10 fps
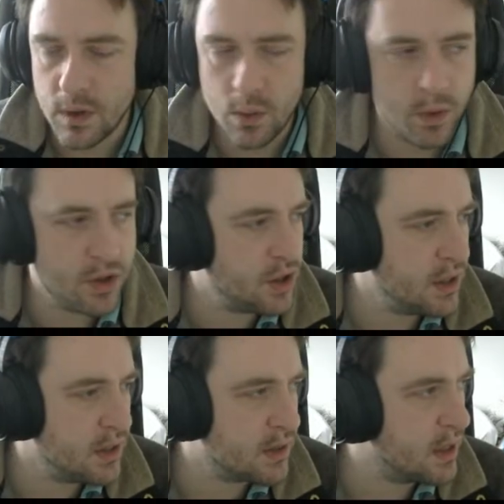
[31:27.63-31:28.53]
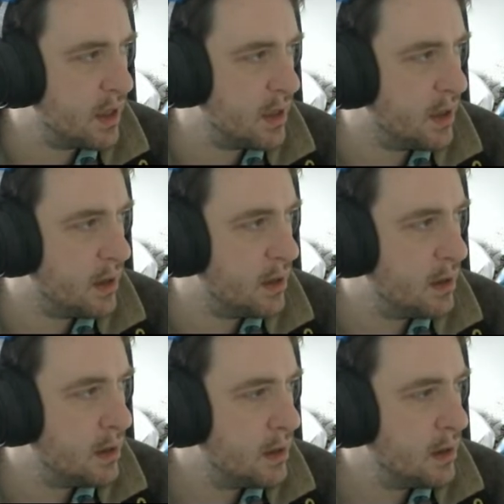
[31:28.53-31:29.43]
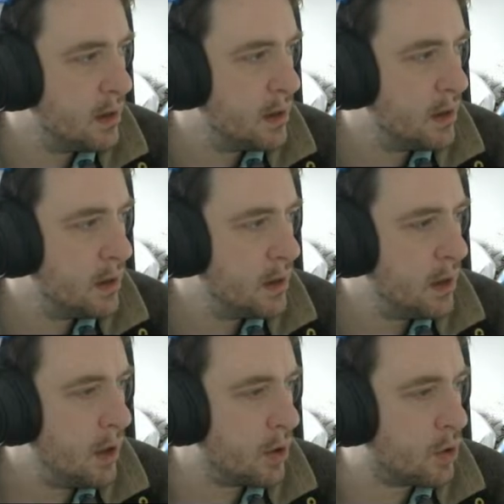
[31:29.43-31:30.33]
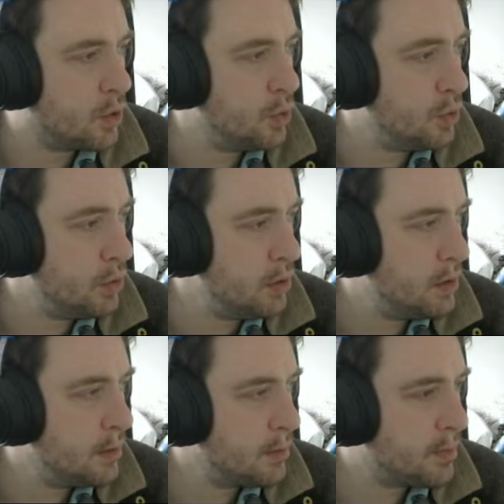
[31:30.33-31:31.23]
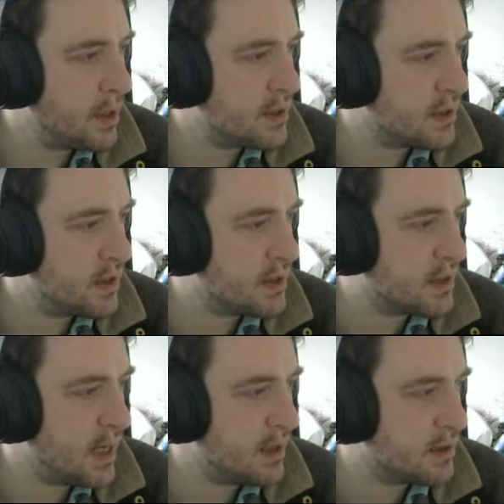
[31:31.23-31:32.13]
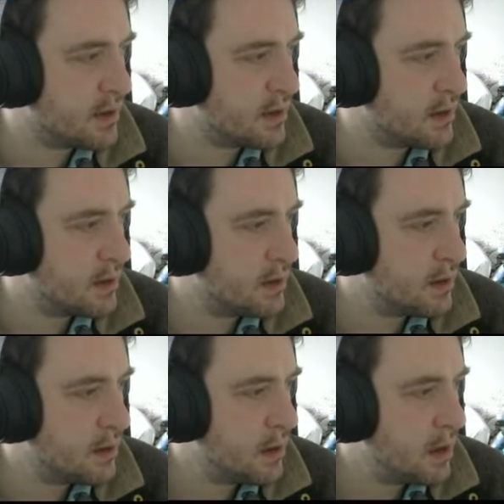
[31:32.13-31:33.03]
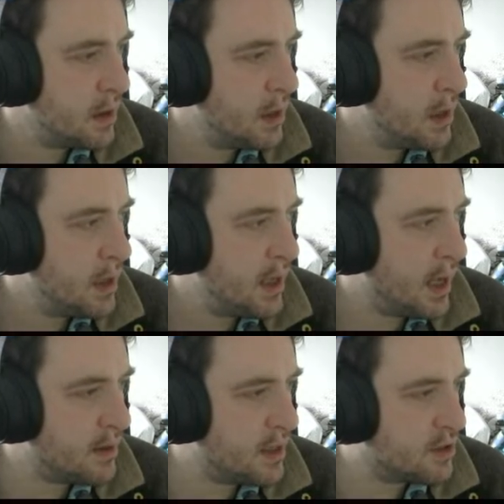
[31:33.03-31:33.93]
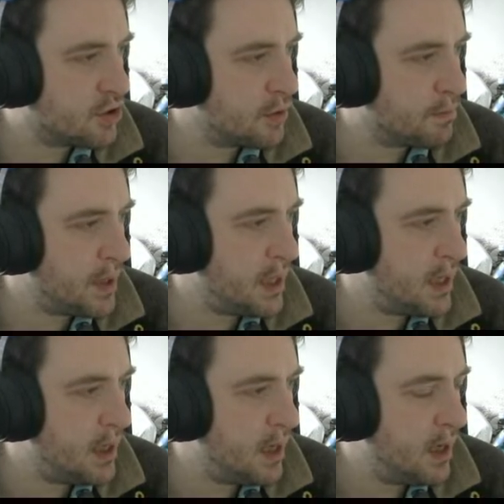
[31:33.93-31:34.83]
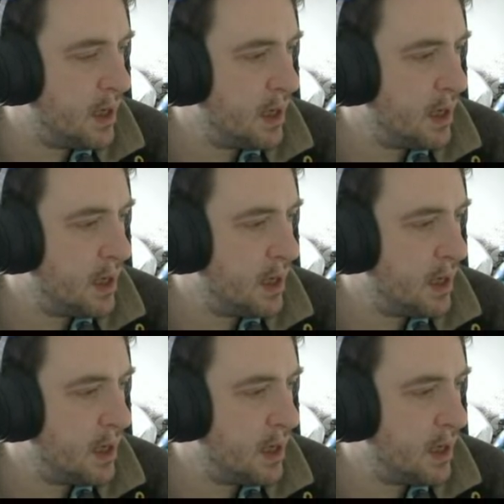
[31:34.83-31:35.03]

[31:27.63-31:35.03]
which is a ghoul plus a skeleton. And this should be...